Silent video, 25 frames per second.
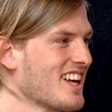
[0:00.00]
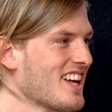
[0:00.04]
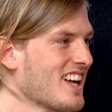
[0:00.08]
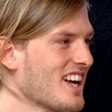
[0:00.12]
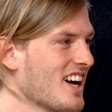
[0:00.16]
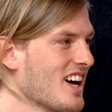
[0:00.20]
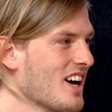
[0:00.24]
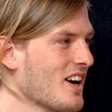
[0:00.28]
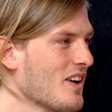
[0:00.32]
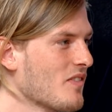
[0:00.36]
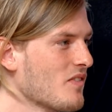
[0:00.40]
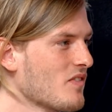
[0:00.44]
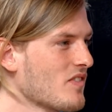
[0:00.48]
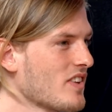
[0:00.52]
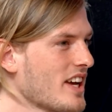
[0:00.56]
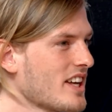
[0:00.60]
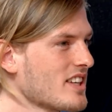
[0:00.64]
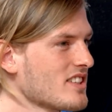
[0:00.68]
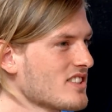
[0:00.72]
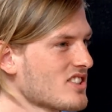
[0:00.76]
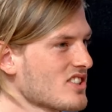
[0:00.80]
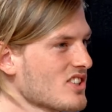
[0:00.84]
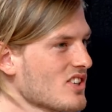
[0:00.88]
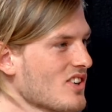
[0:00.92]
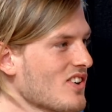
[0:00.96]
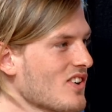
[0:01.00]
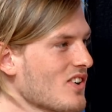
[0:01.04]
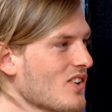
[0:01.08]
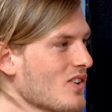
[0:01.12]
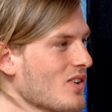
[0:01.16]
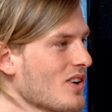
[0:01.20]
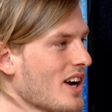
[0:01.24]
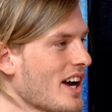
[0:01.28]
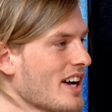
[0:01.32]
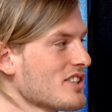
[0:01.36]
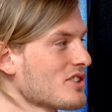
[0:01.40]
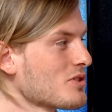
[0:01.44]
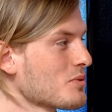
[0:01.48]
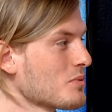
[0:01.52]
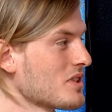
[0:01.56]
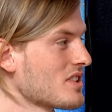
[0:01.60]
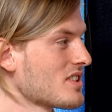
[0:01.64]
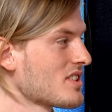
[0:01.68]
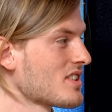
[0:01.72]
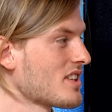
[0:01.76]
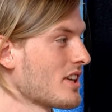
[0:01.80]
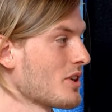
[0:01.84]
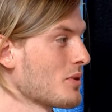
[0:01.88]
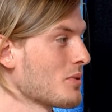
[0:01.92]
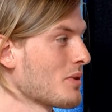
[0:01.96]
And so as we
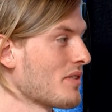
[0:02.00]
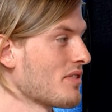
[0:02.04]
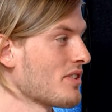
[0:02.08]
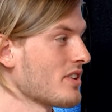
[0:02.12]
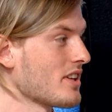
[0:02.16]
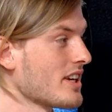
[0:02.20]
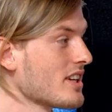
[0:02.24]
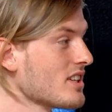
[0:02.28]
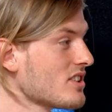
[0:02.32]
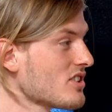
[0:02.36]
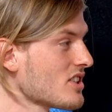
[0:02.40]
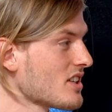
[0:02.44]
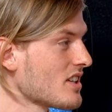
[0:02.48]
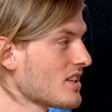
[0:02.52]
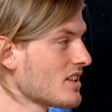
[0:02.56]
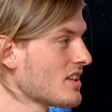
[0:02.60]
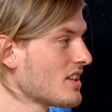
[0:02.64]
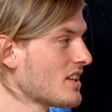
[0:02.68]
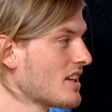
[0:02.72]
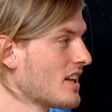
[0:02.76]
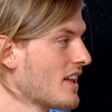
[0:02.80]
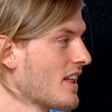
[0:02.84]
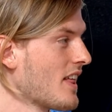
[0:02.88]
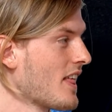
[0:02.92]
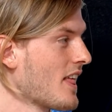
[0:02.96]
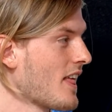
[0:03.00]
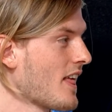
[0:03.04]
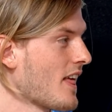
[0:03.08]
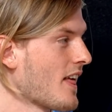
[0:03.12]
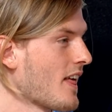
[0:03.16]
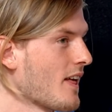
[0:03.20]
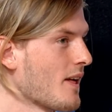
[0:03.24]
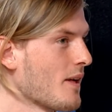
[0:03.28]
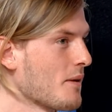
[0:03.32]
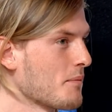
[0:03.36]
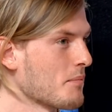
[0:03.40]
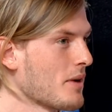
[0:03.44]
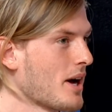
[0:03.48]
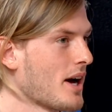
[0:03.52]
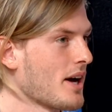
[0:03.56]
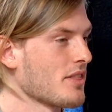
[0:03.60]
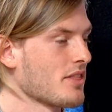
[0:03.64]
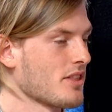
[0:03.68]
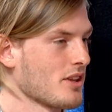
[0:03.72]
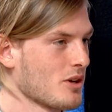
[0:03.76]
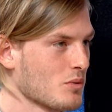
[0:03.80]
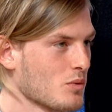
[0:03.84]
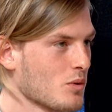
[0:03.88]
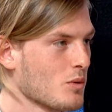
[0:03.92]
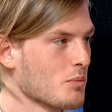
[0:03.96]
study Revelation, I
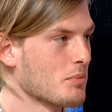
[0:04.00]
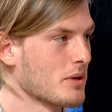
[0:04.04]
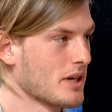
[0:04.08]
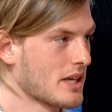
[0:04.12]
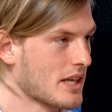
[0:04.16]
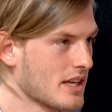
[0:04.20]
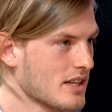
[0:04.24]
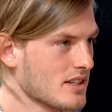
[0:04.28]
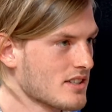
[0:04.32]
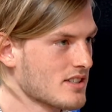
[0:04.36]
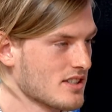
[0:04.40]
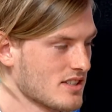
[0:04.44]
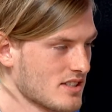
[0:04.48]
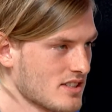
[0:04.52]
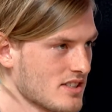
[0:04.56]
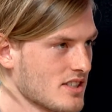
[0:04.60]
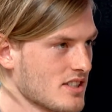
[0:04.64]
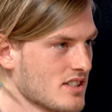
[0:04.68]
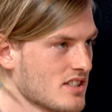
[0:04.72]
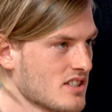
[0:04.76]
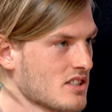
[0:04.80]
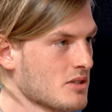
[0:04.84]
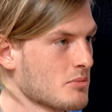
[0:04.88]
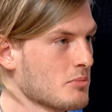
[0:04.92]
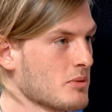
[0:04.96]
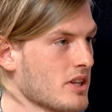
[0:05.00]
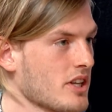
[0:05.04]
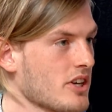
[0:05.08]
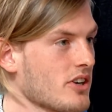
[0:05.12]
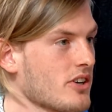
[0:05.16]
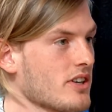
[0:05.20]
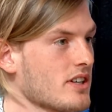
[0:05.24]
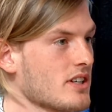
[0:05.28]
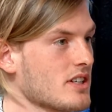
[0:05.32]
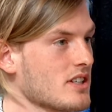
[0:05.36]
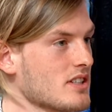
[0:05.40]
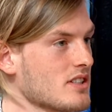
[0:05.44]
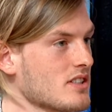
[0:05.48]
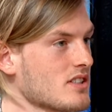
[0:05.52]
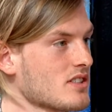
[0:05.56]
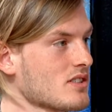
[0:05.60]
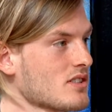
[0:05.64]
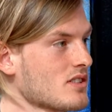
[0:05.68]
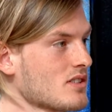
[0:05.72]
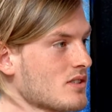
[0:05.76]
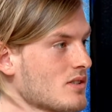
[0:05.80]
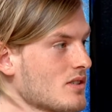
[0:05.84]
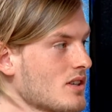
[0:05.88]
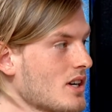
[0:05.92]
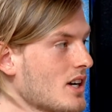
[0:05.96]
think we'll begin to see similarities
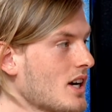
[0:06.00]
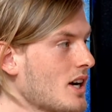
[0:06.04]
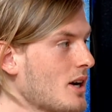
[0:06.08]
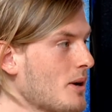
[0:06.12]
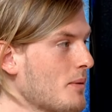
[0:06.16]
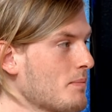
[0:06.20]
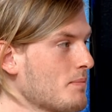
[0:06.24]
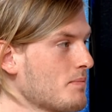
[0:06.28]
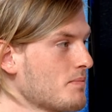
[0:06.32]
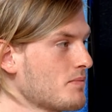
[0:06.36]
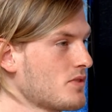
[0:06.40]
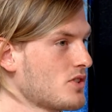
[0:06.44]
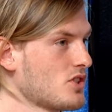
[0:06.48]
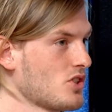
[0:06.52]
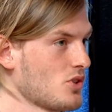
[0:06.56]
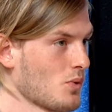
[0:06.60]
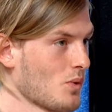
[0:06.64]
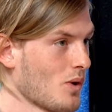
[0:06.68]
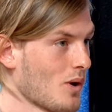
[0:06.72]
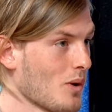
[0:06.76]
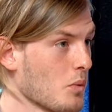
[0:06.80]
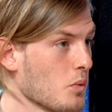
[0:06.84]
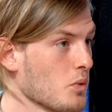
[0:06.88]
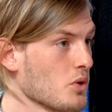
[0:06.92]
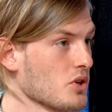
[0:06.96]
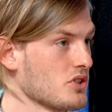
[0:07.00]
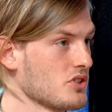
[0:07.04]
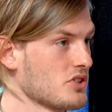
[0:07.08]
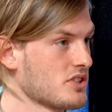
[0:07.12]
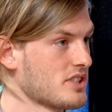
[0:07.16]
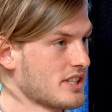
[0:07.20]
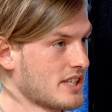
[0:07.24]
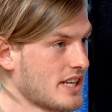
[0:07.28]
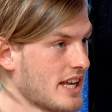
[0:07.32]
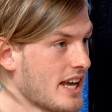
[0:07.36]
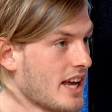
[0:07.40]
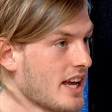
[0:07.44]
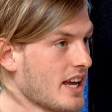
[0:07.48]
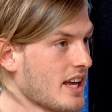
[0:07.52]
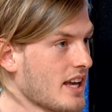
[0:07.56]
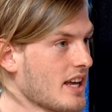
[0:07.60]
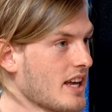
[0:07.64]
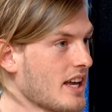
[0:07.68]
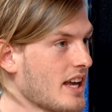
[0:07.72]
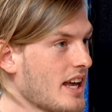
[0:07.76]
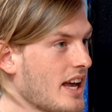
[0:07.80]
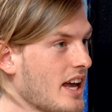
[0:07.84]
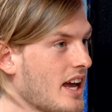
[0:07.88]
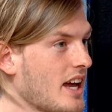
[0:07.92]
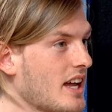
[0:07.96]
to our world today.
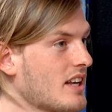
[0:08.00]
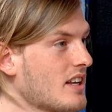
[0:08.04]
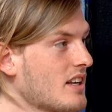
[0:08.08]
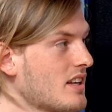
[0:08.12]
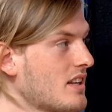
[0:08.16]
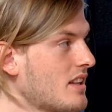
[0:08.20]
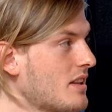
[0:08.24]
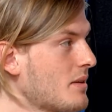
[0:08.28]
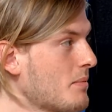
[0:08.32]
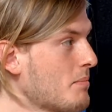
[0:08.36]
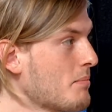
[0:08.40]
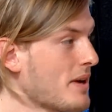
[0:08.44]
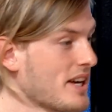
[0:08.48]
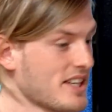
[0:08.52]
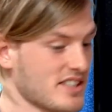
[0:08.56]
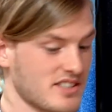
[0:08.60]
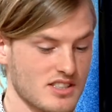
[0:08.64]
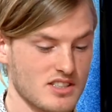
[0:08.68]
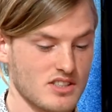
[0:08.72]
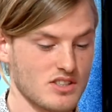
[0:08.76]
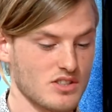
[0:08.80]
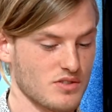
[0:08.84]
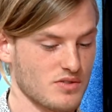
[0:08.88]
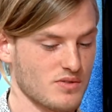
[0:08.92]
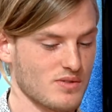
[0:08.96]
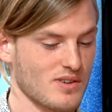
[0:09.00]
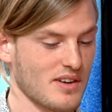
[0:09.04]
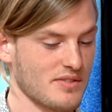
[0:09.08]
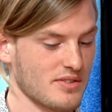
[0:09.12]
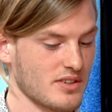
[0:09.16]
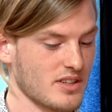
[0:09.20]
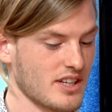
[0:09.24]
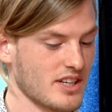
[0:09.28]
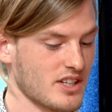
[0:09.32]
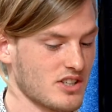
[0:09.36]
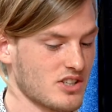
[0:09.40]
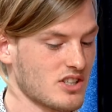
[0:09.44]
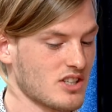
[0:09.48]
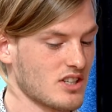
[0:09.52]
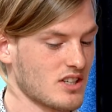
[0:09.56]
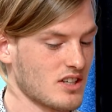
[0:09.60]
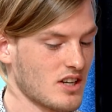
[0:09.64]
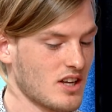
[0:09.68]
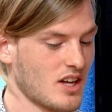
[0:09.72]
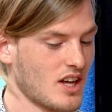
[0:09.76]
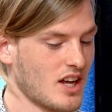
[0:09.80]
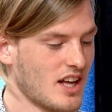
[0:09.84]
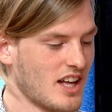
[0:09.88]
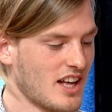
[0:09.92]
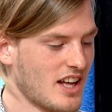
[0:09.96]
And the message of Revelation
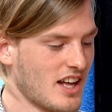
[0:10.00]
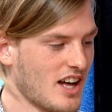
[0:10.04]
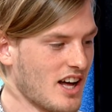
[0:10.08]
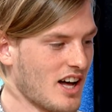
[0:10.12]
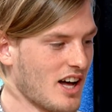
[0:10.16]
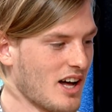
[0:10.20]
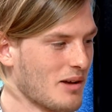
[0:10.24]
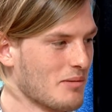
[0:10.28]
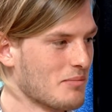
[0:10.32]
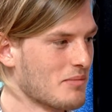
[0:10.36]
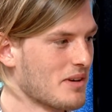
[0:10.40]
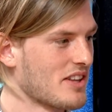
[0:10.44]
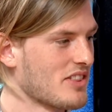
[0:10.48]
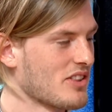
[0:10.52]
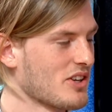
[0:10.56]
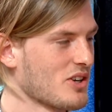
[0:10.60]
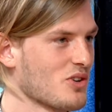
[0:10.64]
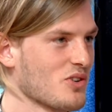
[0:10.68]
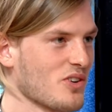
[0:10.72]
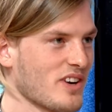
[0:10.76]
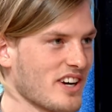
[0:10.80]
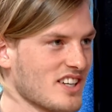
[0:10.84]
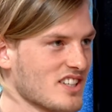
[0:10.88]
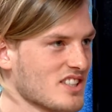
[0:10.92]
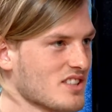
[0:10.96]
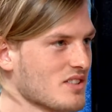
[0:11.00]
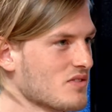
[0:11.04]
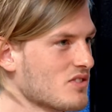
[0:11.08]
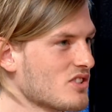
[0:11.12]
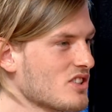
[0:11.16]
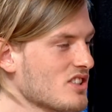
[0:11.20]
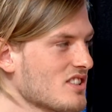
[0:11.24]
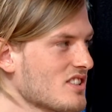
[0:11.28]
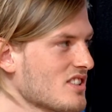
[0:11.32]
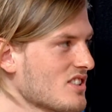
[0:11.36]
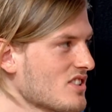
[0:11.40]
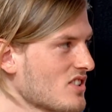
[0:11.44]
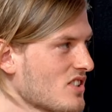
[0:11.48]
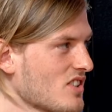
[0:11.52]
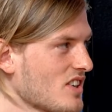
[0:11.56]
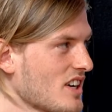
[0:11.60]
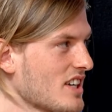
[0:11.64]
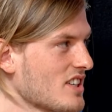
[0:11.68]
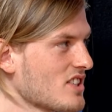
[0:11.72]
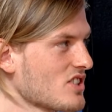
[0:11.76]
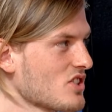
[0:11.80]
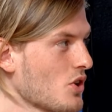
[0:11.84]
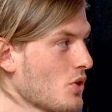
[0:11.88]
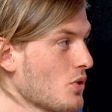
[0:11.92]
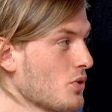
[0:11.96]
and the grace of Jesus
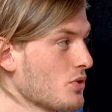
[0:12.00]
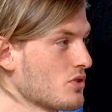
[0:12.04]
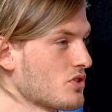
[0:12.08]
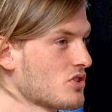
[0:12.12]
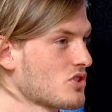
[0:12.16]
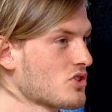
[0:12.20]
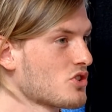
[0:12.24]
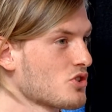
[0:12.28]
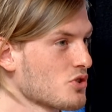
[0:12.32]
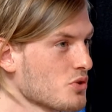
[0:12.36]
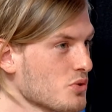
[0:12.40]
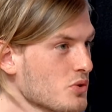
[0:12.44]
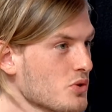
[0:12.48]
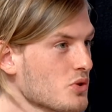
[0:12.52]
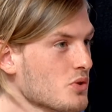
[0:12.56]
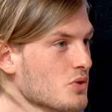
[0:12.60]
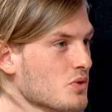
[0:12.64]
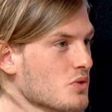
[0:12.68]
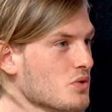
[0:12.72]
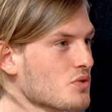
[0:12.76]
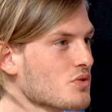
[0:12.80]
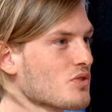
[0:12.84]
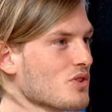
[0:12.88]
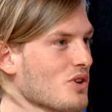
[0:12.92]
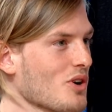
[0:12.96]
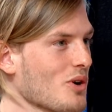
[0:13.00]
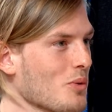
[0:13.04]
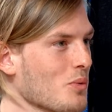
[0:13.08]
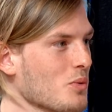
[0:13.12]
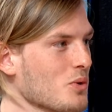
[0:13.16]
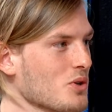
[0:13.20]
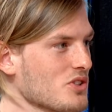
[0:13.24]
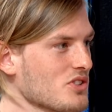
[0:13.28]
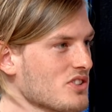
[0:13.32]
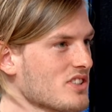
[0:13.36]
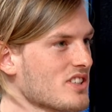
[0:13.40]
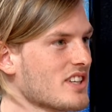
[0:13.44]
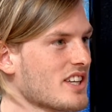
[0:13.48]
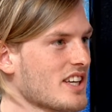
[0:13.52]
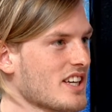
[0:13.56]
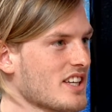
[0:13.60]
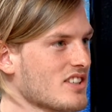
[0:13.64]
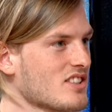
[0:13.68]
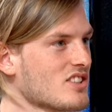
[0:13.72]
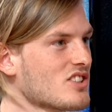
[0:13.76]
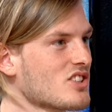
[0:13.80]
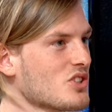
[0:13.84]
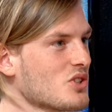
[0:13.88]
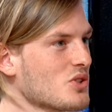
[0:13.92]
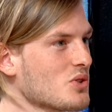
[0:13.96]
Christ holds true for our world today
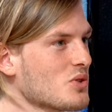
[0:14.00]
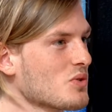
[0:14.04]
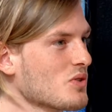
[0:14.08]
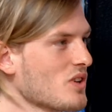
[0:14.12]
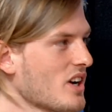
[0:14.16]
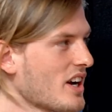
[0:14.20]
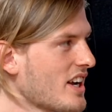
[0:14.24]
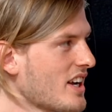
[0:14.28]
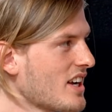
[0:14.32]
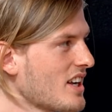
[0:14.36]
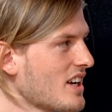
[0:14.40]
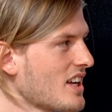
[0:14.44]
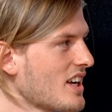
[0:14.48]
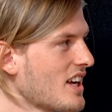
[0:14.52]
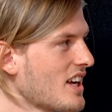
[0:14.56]
too, right?